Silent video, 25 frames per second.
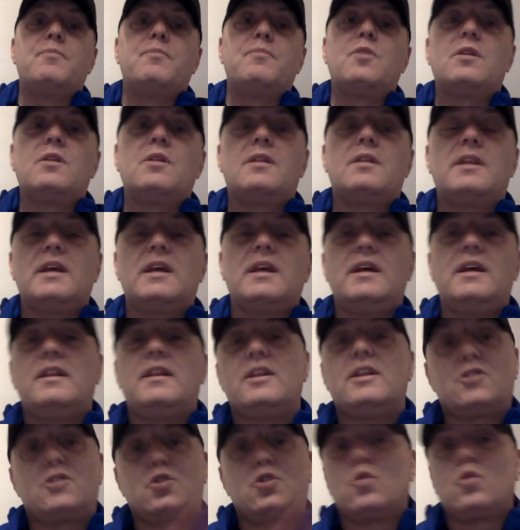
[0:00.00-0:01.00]

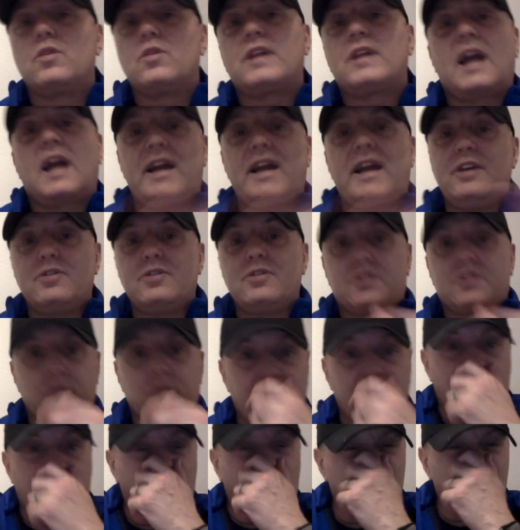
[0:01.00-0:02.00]
The tool that I use to
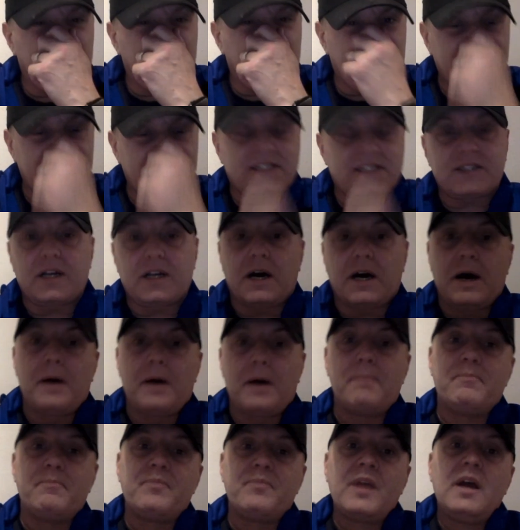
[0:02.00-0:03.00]
record this
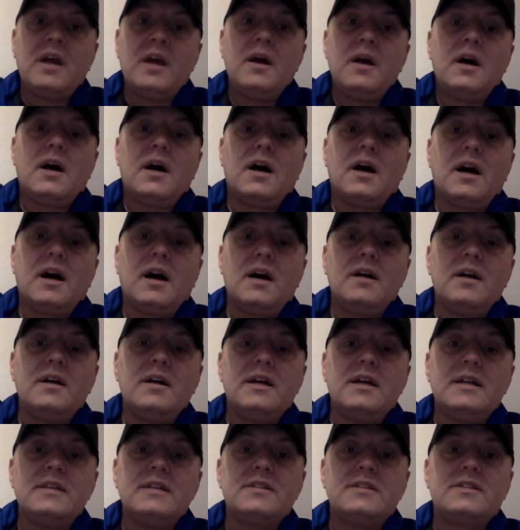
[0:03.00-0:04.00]

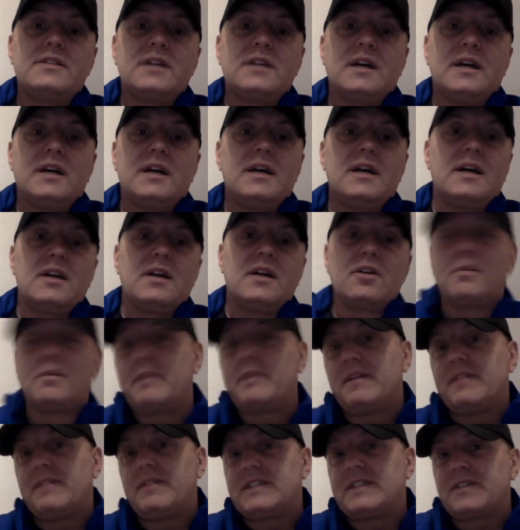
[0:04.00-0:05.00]
is a little
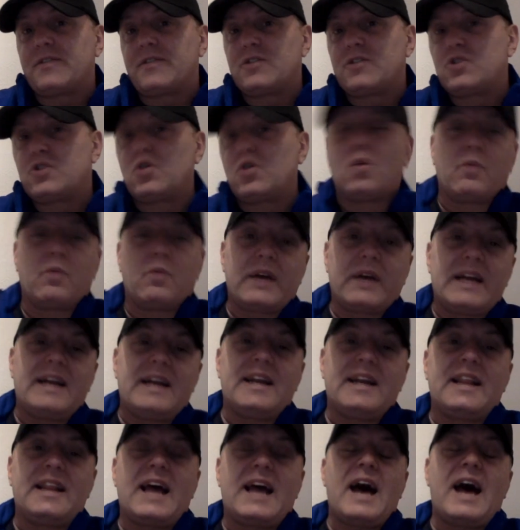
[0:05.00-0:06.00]
bit of a different tool. We'll get
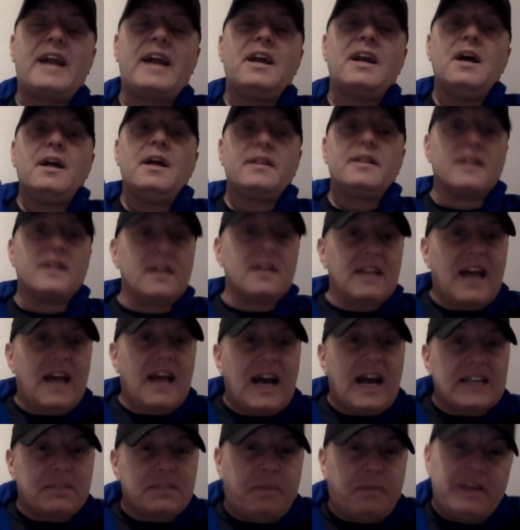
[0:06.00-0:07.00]
into that. The
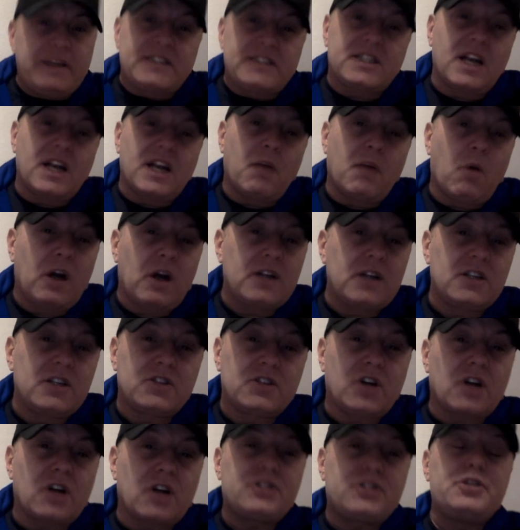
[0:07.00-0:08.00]
last piece that I wanted to
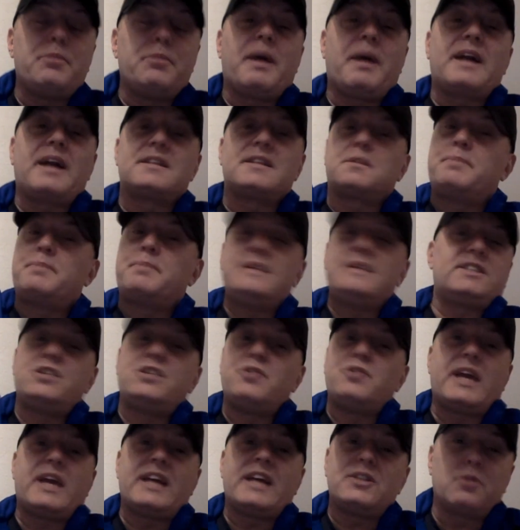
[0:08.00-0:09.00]
talk to you about is a piece that
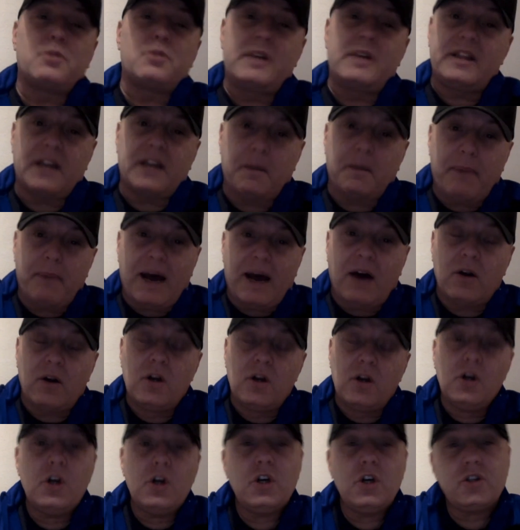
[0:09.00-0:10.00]
you can't do anything about.
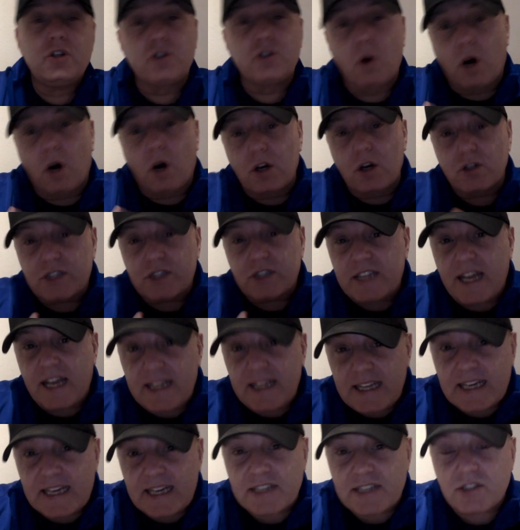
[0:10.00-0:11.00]
So understand
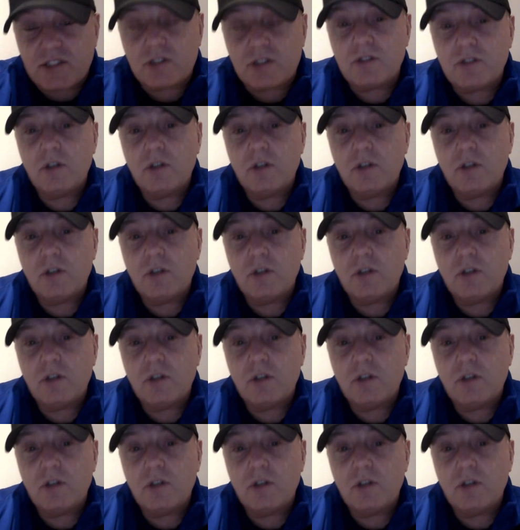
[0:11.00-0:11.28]
this.